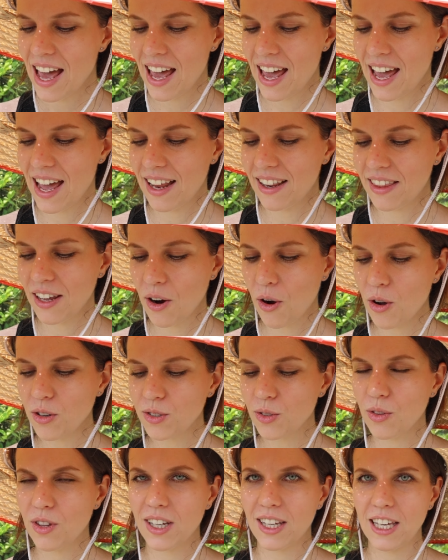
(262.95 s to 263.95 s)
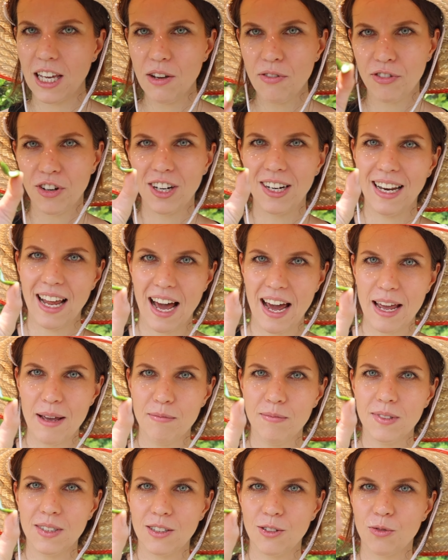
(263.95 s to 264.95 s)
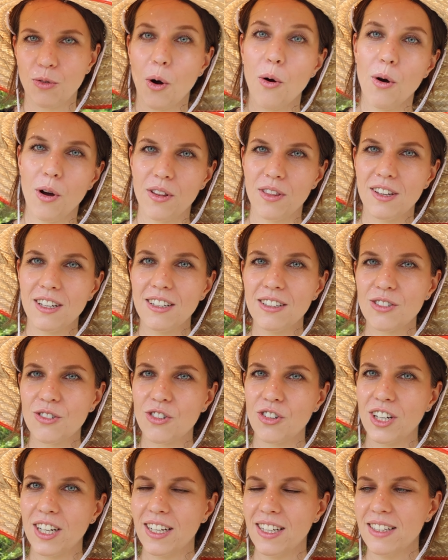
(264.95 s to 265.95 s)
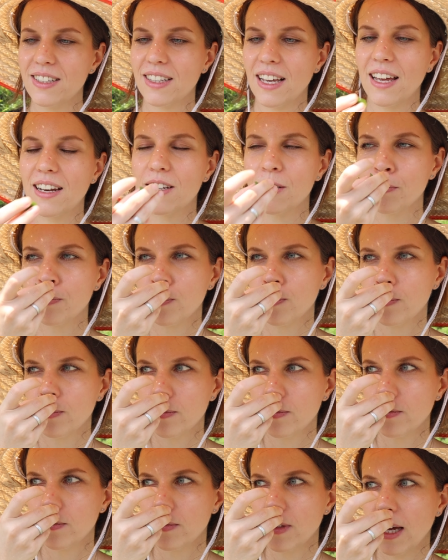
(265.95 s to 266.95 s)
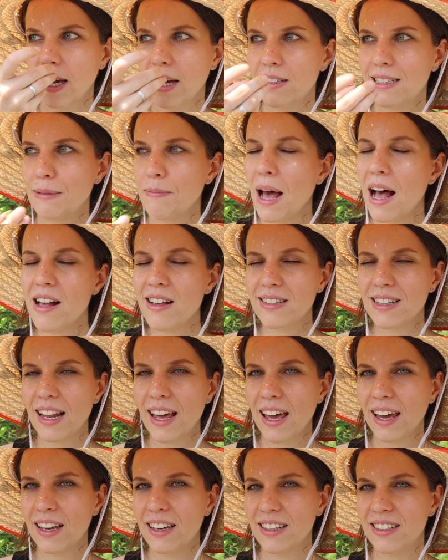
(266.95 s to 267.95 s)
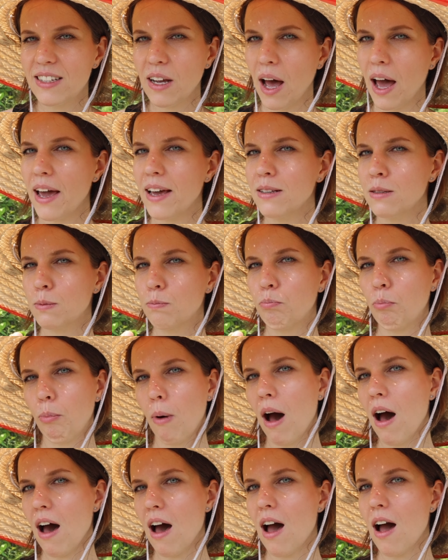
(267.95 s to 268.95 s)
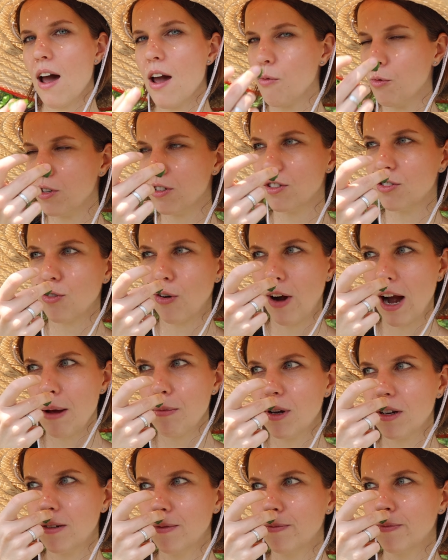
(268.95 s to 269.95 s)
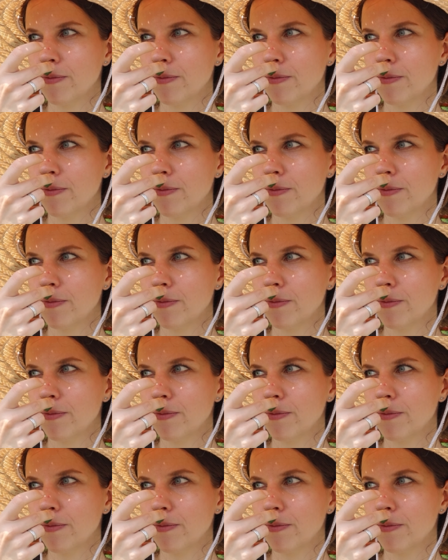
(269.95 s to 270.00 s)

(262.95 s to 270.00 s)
And they're also the kefir limes, grow on these trees, and it smells like a Thai spa, I would describe it.